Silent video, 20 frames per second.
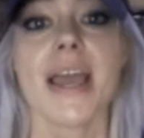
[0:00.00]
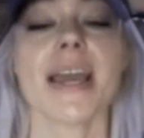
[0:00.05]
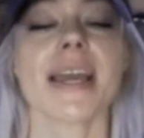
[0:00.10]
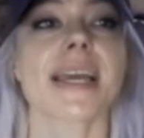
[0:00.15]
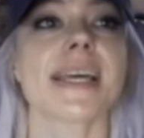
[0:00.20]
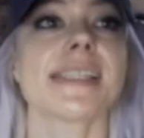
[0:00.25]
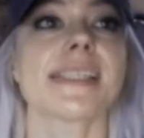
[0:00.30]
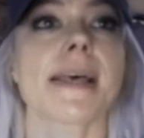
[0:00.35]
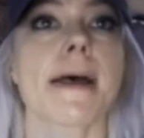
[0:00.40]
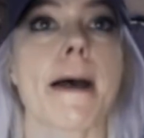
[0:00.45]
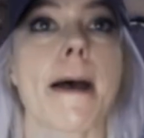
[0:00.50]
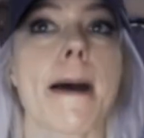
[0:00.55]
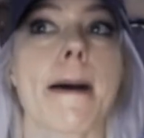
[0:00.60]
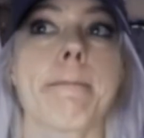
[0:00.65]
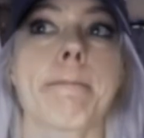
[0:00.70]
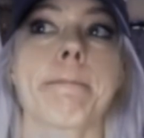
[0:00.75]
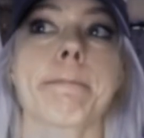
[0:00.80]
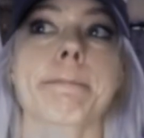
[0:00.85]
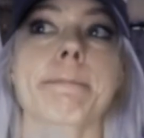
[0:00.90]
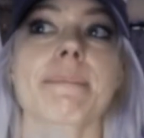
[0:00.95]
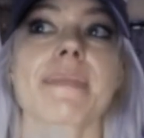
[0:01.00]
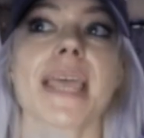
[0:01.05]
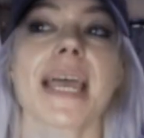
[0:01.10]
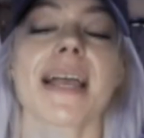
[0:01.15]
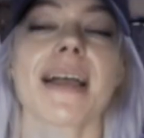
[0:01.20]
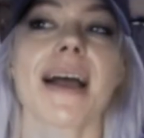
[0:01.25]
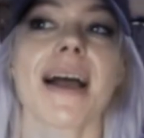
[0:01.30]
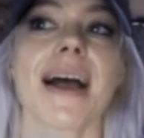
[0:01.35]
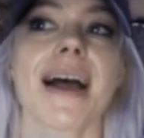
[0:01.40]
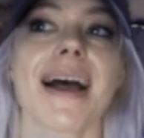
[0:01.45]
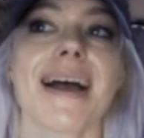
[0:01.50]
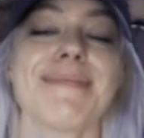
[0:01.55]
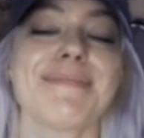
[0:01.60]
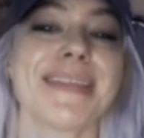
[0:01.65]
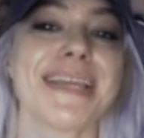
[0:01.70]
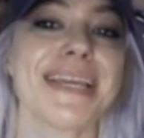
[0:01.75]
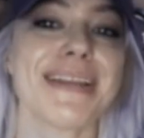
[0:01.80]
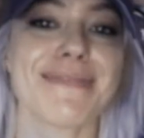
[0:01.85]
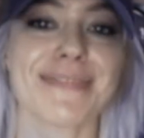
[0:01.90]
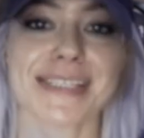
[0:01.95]
Because I'm
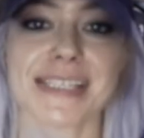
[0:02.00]
thinking of a